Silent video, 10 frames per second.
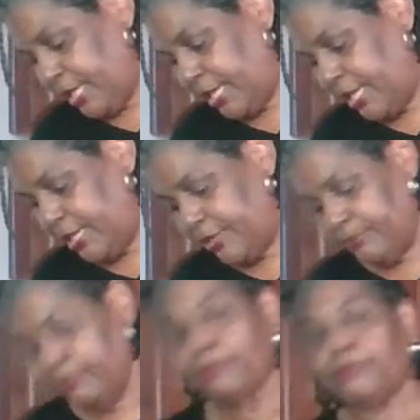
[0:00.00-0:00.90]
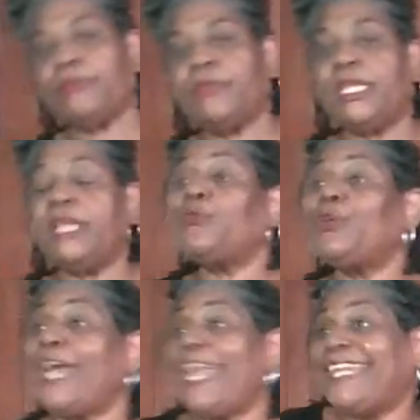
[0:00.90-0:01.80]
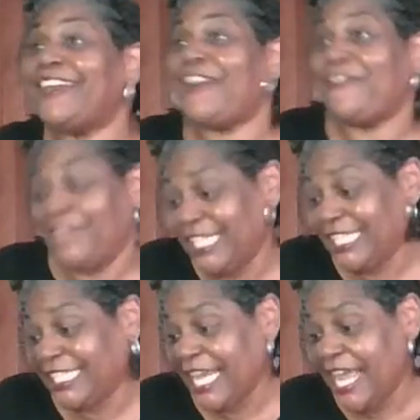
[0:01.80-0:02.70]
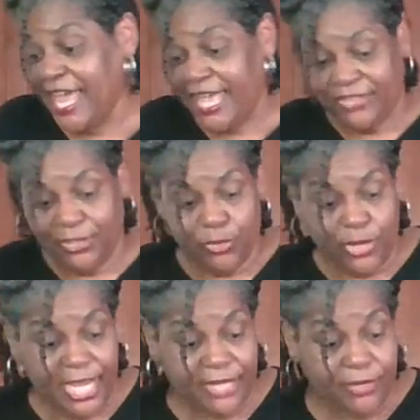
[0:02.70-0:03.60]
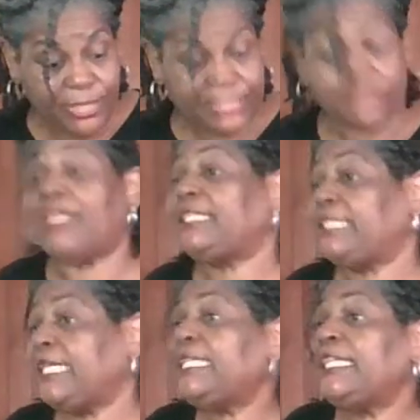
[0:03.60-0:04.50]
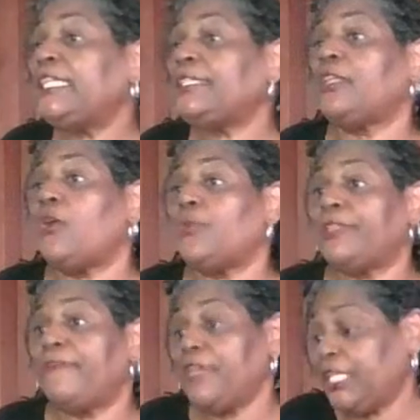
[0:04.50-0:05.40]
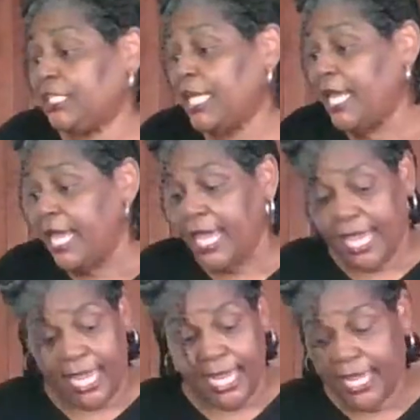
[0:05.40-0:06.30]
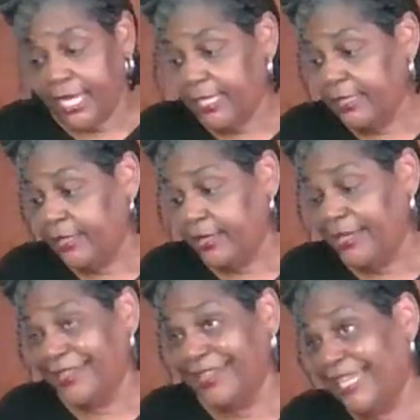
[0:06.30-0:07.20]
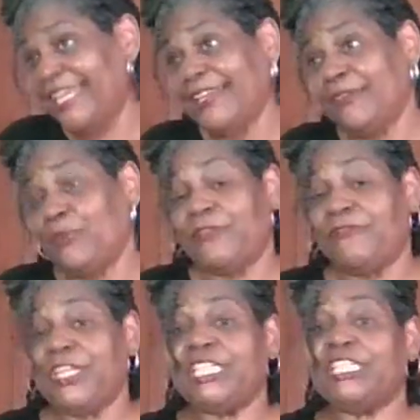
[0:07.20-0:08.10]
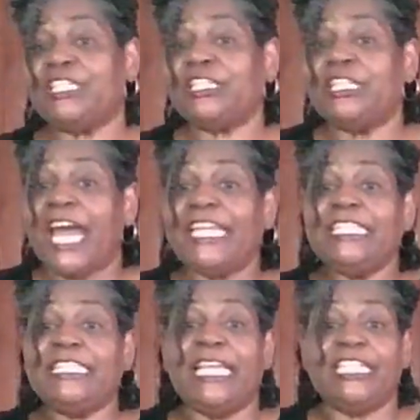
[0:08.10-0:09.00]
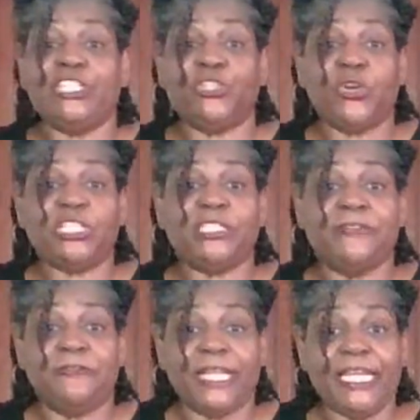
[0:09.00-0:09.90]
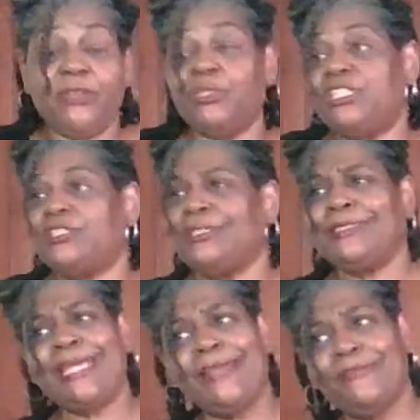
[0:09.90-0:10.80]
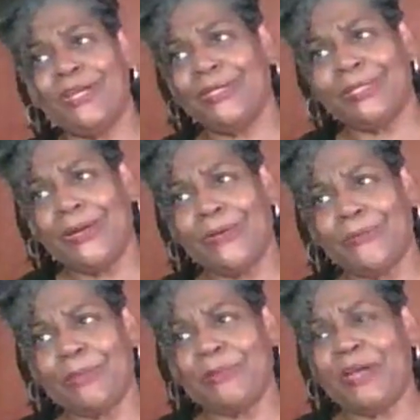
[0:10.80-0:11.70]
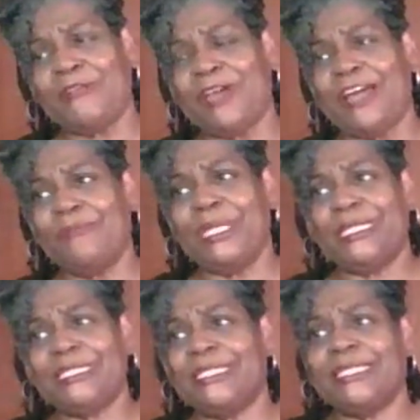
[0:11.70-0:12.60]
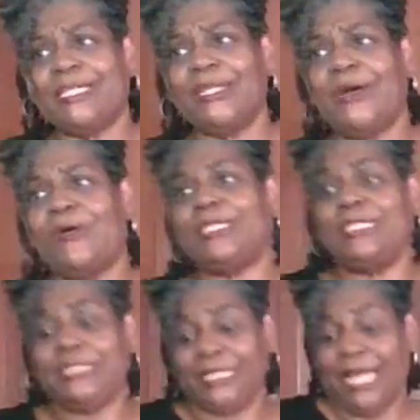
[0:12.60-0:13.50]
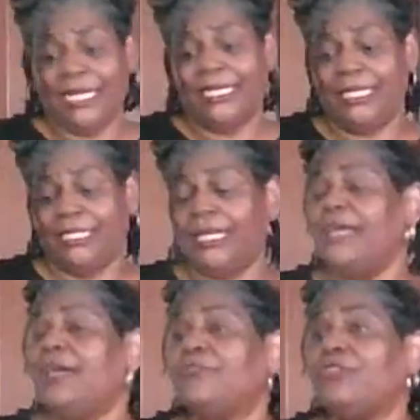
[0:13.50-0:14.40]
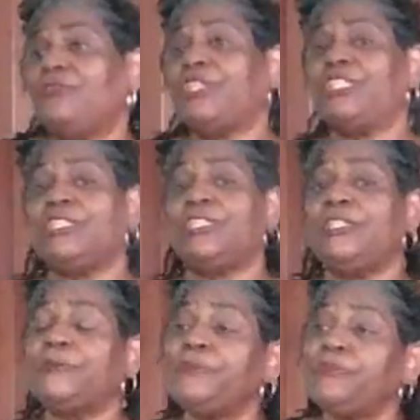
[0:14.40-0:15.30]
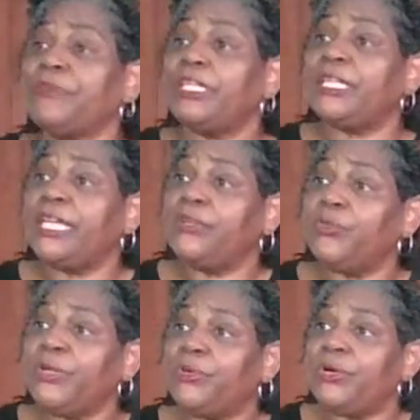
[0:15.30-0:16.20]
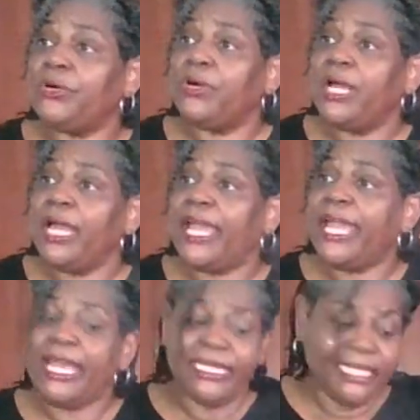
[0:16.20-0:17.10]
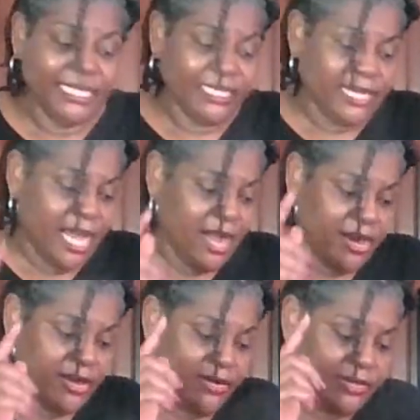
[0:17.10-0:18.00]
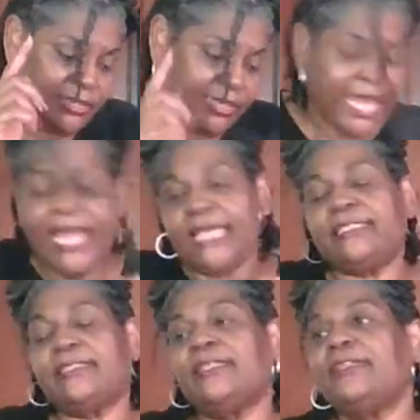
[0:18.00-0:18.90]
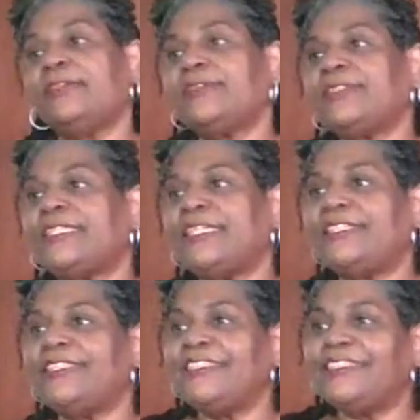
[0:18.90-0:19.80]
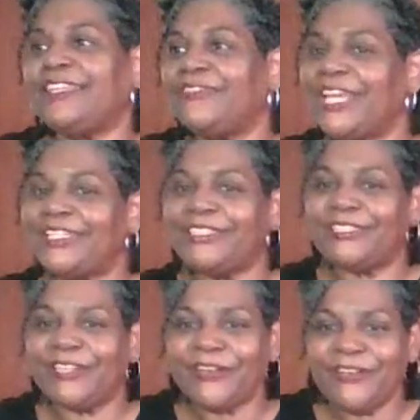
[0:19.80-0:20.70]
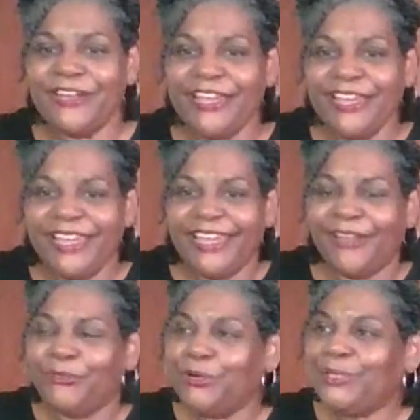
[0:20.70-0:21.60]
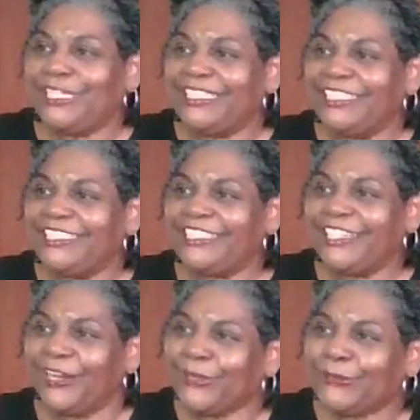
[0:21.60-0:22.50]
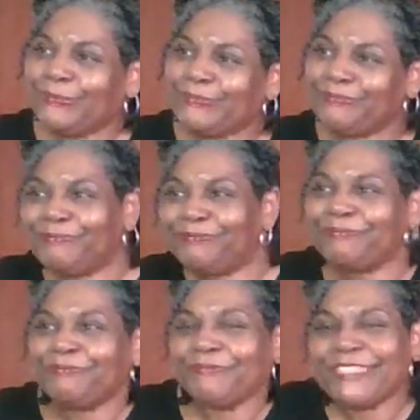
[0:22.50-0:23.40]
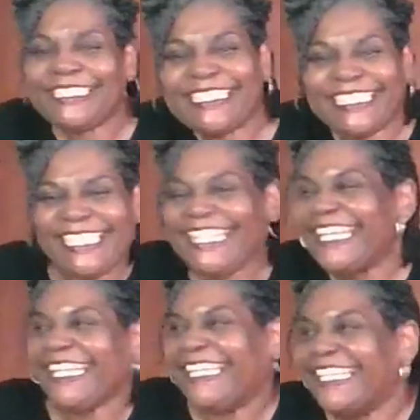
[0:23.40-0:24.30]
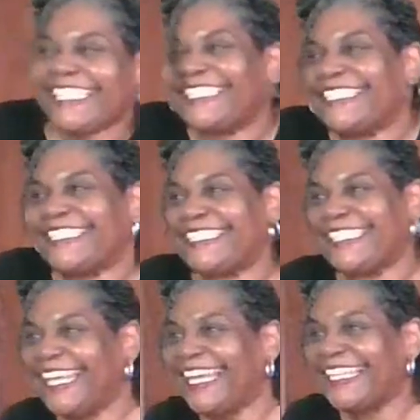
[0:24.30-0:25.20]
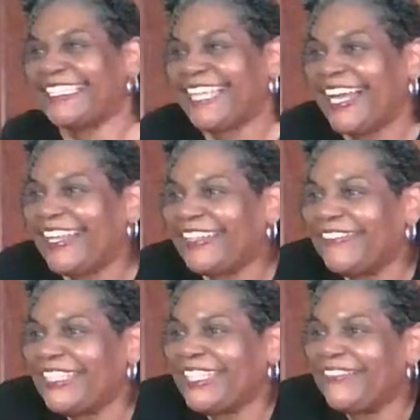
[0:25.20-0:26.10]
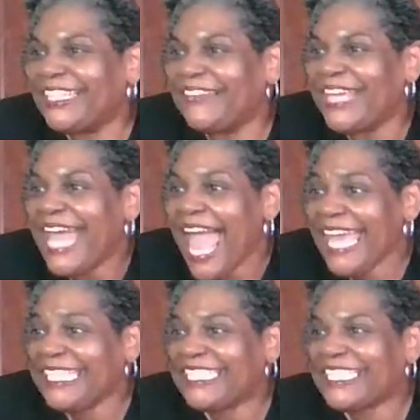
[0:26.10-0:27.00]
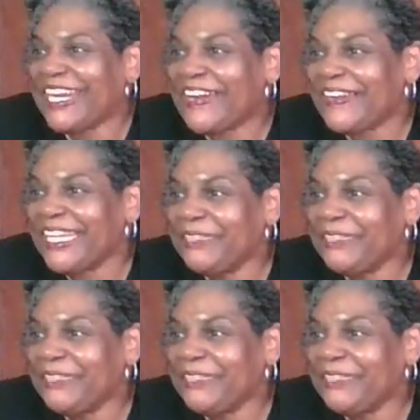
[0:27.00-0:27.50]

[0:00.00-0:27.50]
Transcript: And then we'll add in our fish. Then we'll add in the rest of our seasonings along with the fish. And then when the fish is nice and it starts to flake, which shouldn't take very long, maybe about five minutes. It doesn't take long. This is kind of heat for the fish to cook. Then we will add in our last little seasonings. Give that a stir, and we'll be good to go. Mm, delicious. Yes, I love it, love it, love it. Hey, Shirley.